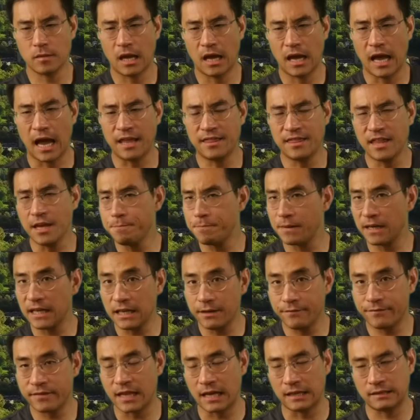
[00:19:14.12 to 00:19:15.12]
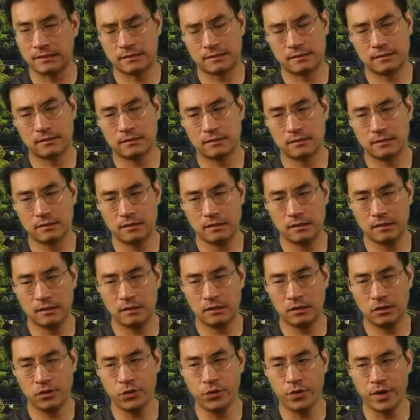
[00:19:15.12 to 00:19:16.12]
And they believe that
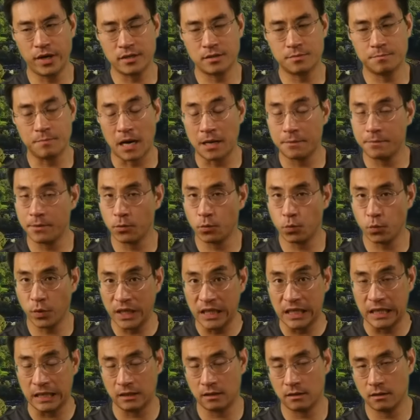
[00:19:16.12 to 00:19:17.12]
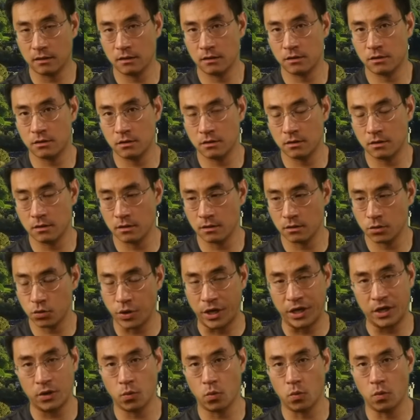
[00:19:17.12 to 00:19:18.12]
US might be winning the
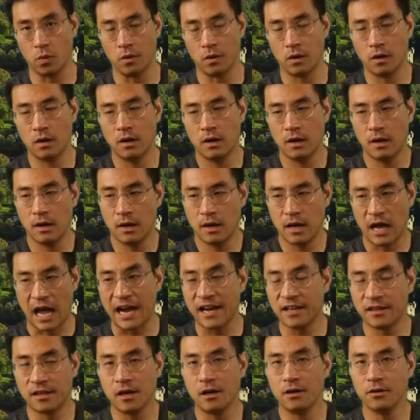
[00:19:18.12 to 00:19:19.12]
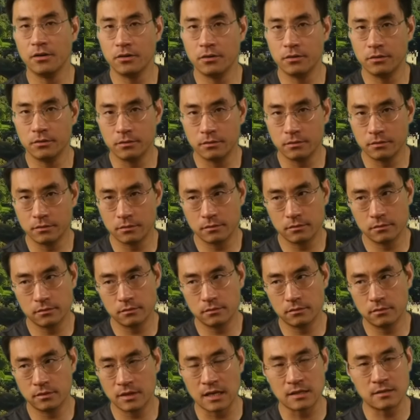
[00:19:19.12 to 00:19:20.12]
trade war. I can tell you
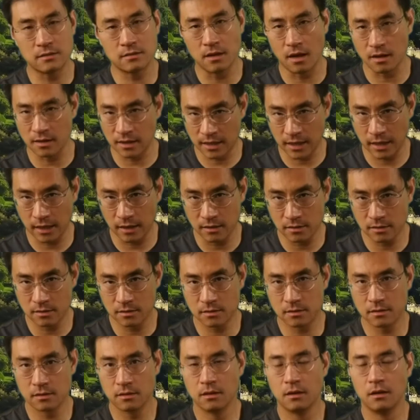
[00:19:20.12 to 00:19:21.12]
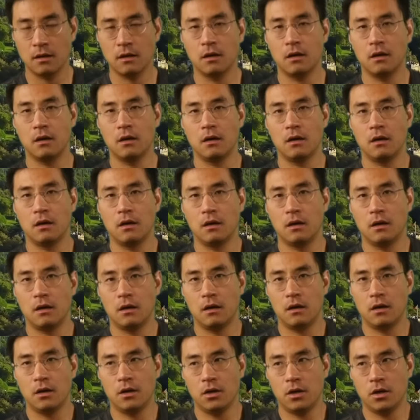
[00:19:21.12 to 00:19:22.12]
that's not the case.
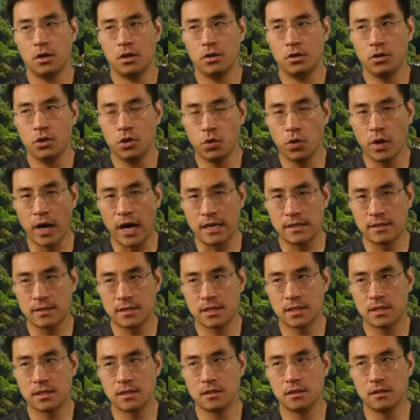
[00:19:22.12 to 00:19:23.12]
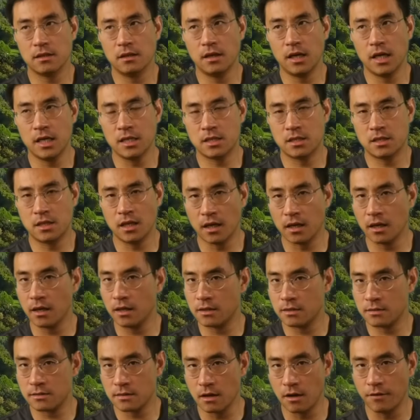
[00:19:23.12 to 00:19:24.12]
US is digging
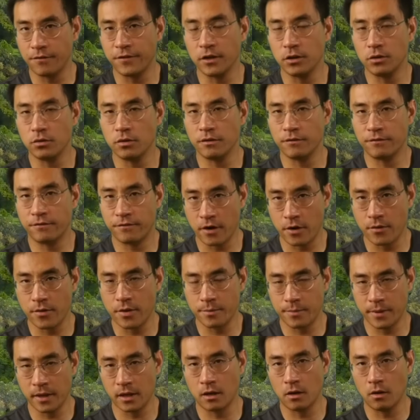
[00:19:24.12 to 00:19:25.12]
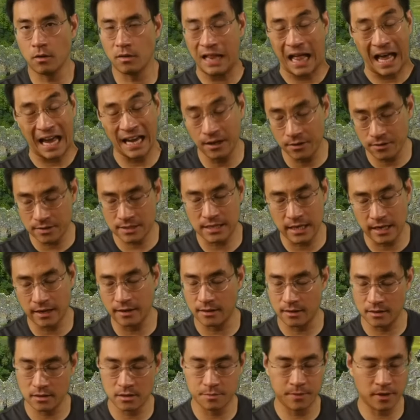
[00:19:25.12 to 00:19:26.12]
itself into a very big hole. I hate to say
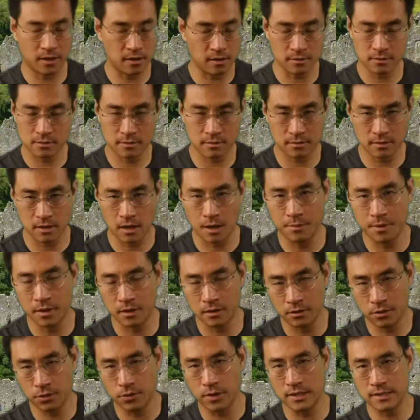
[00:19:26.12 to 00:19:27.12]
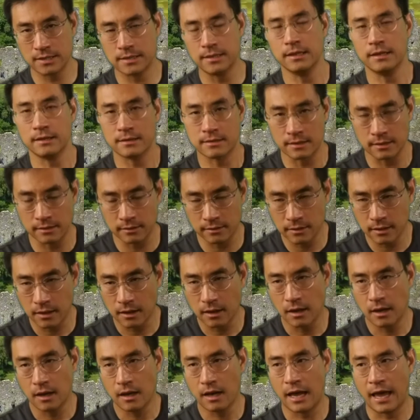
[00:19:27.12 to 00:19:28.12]
this because I'm a US citizen.
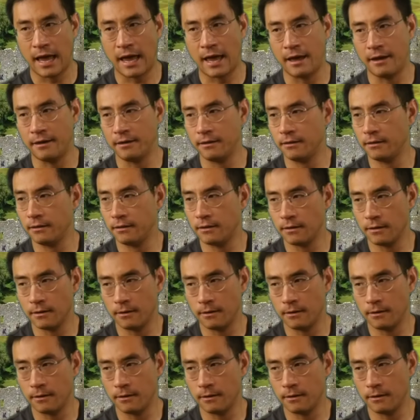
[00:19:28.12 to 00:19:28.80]
And,